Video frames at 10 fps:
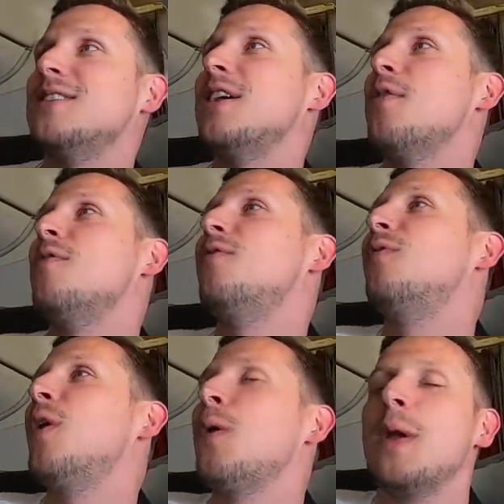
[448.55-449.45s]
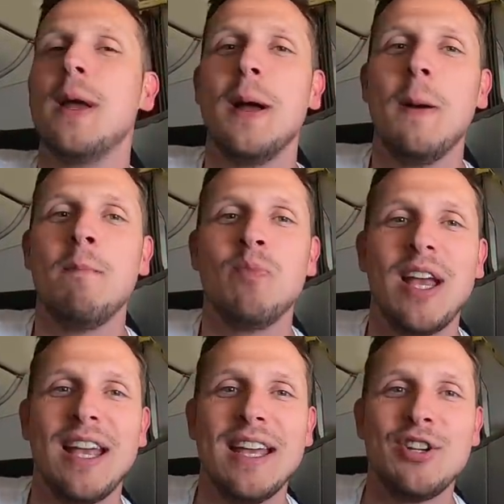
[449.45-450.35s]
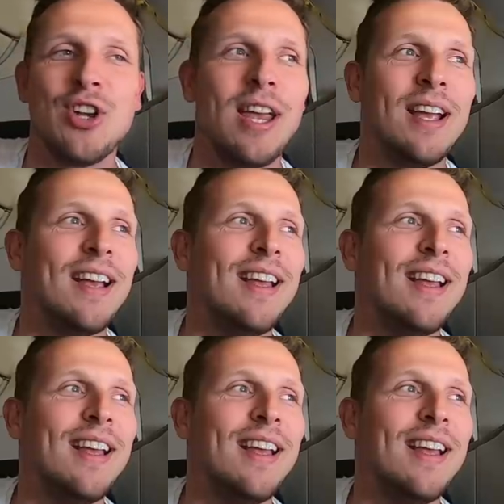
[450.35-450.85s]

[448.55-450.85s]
They're very engaging,